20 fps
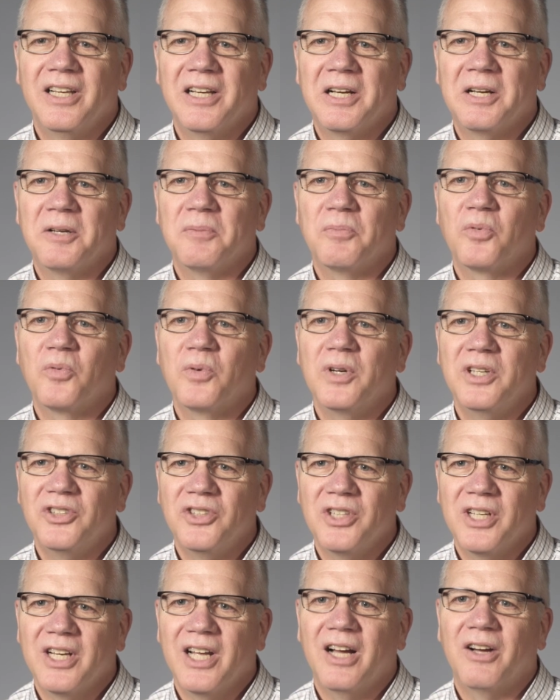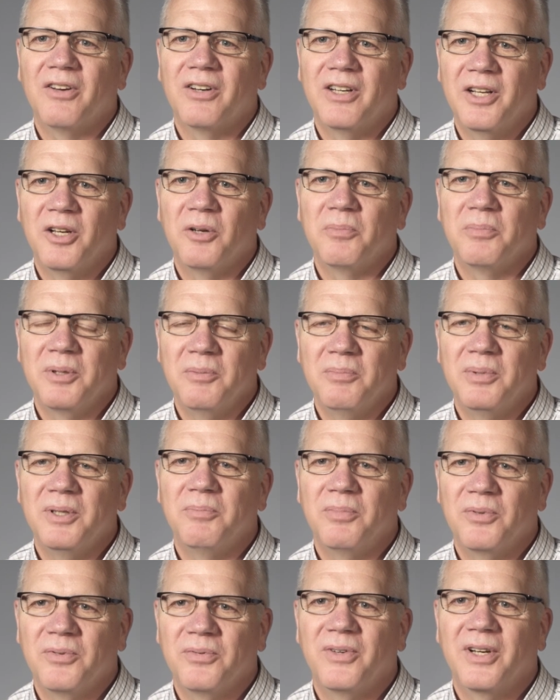um, reaching out and helping
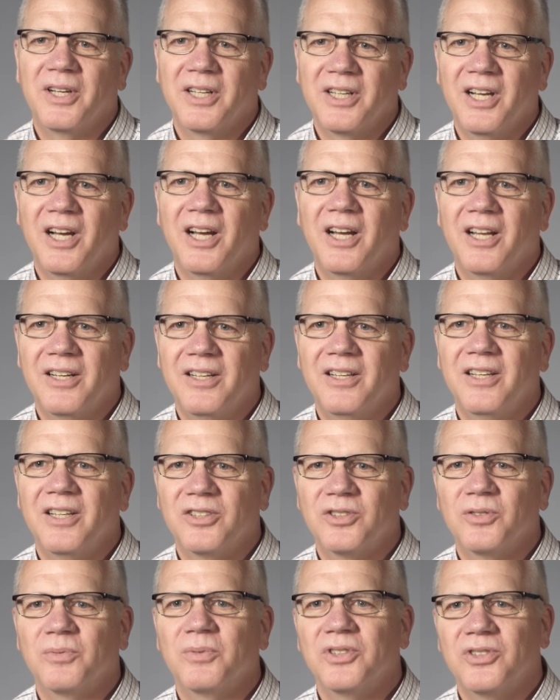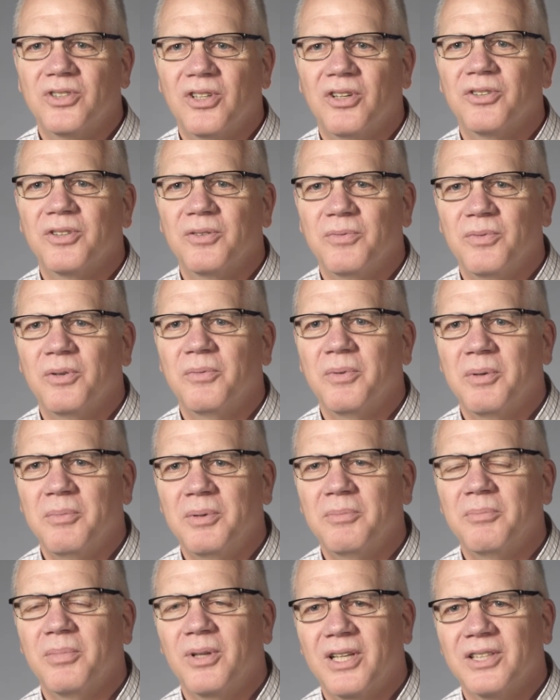people find God as a result of what we've
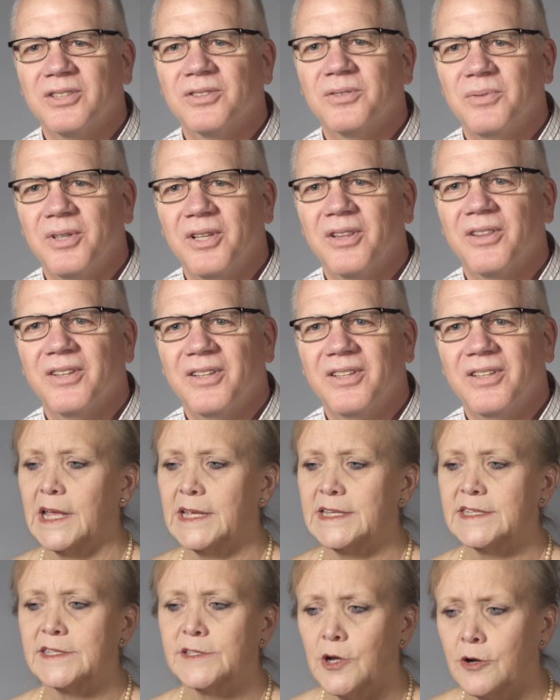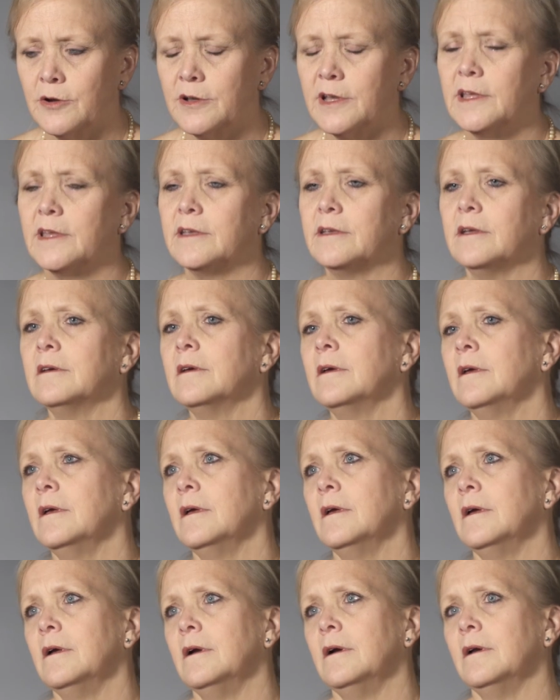been blessed with. I started
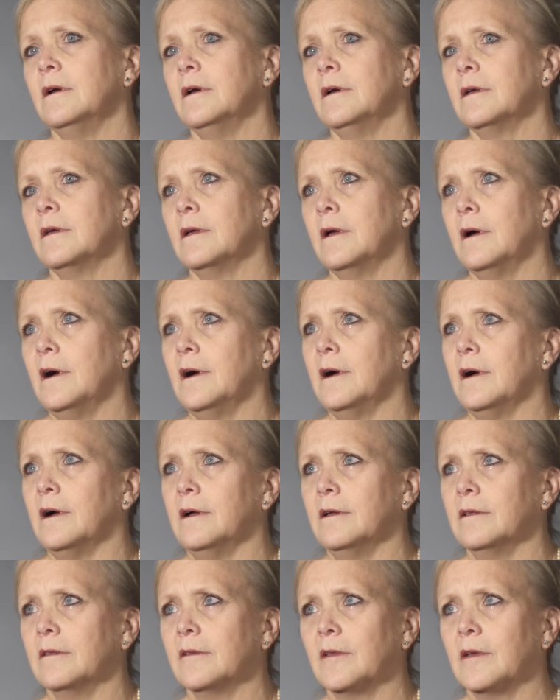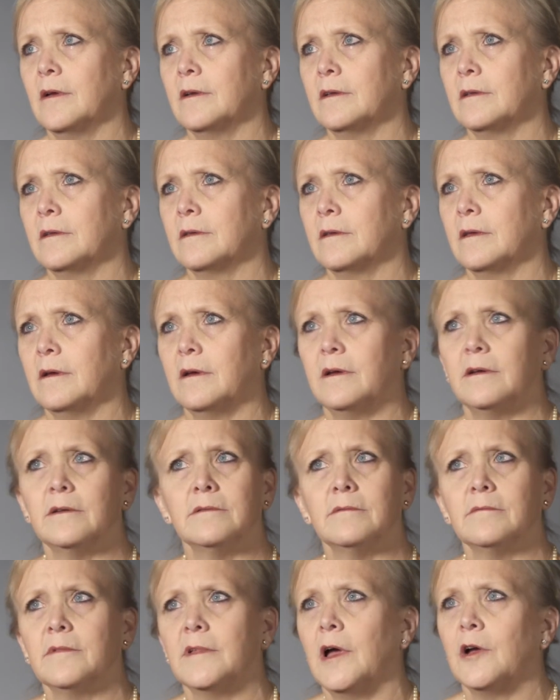uh,
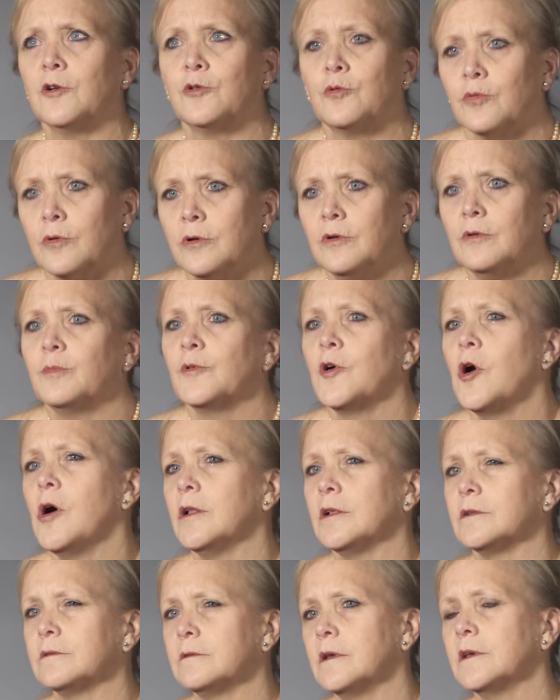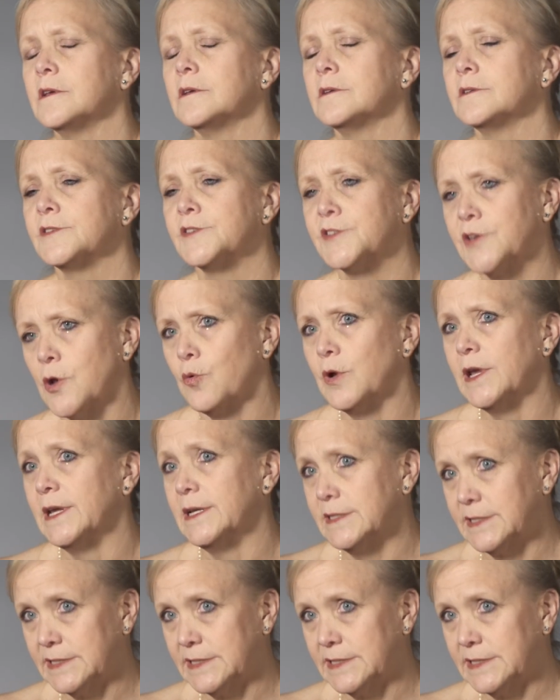a group called Sowing